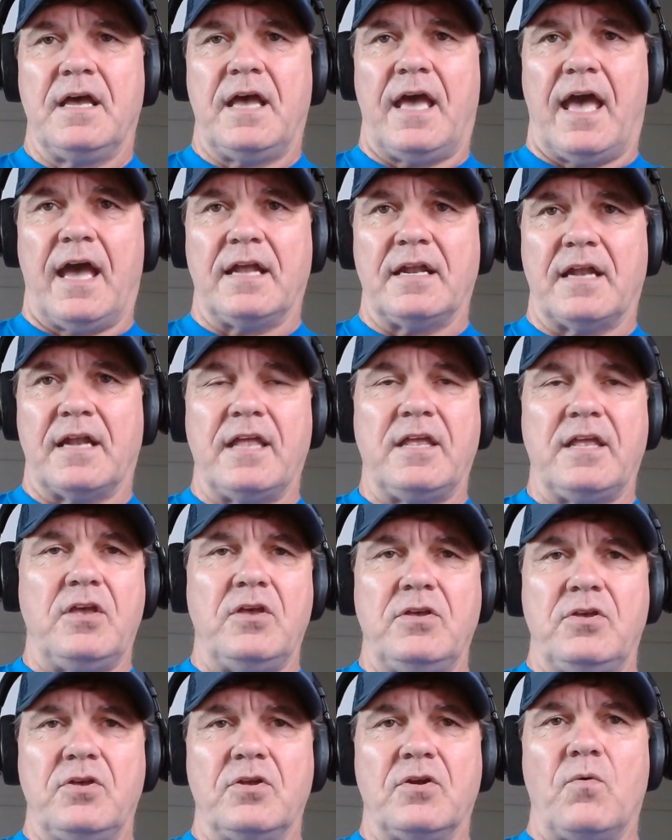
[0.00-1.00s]
And
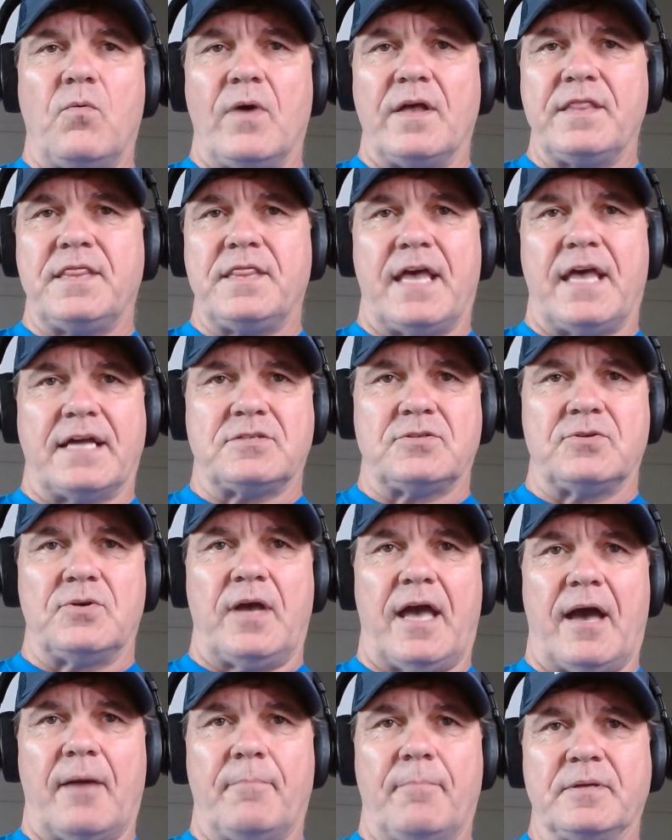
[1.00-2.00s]
you don't want that to
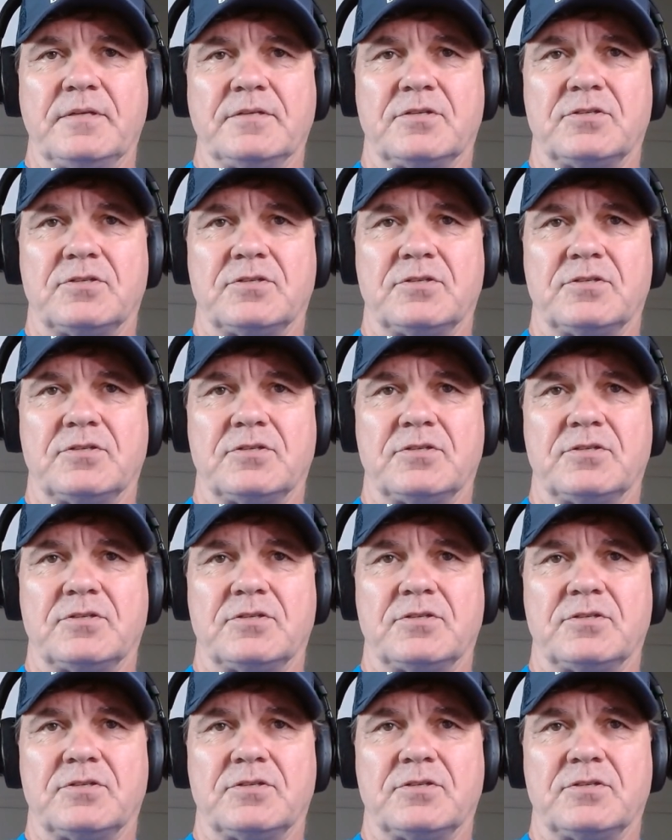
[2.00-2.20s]
happen.